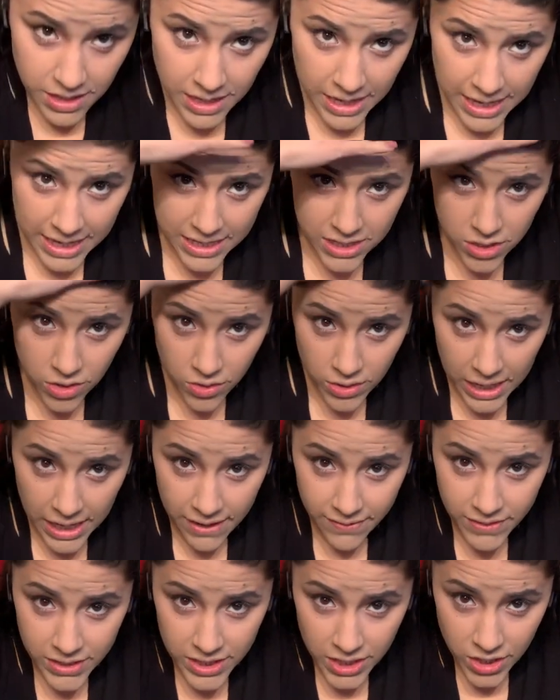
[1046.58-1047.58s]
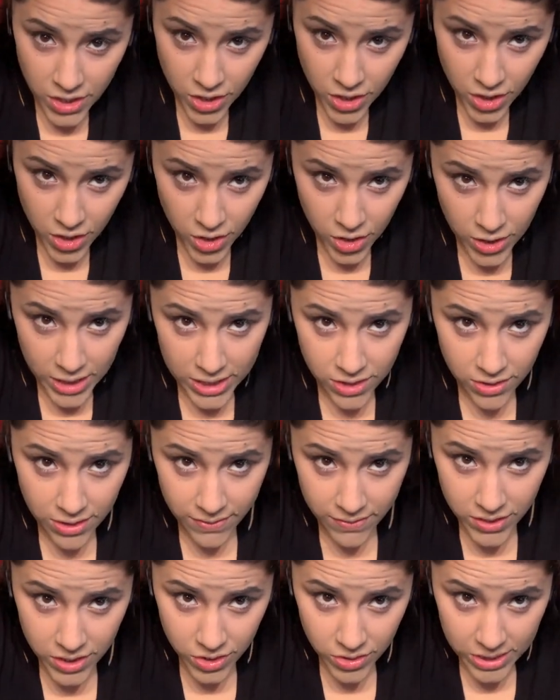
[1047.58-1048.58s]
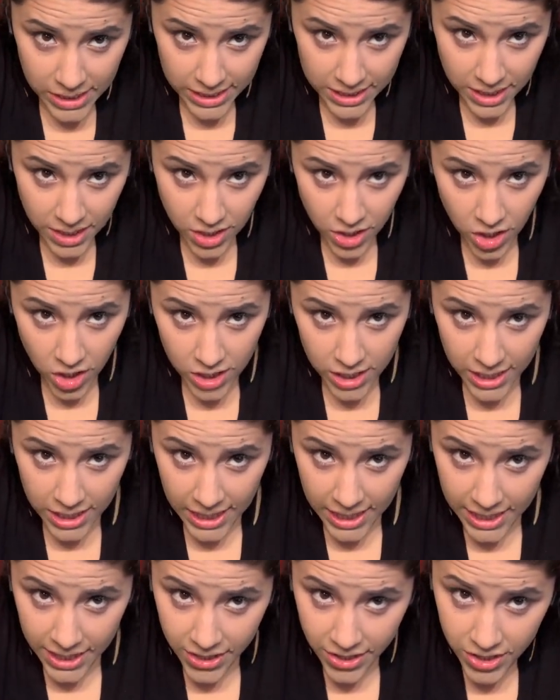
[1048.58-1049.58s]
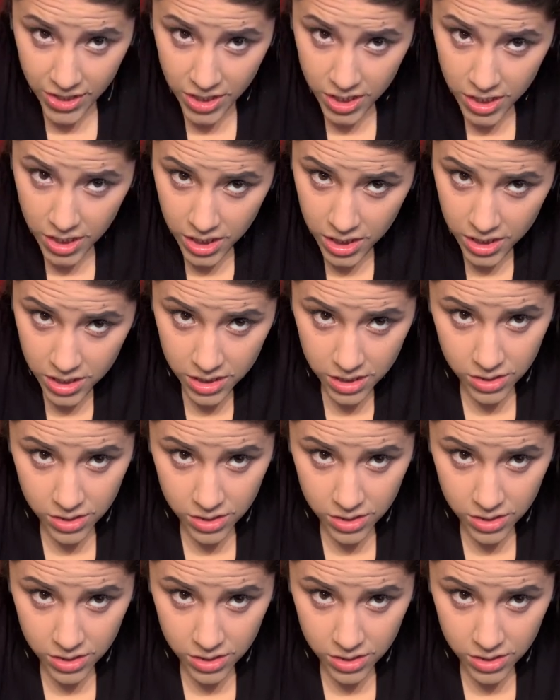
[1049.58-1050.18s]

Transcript: I don't have to curl, I don't have to use like the curling iron.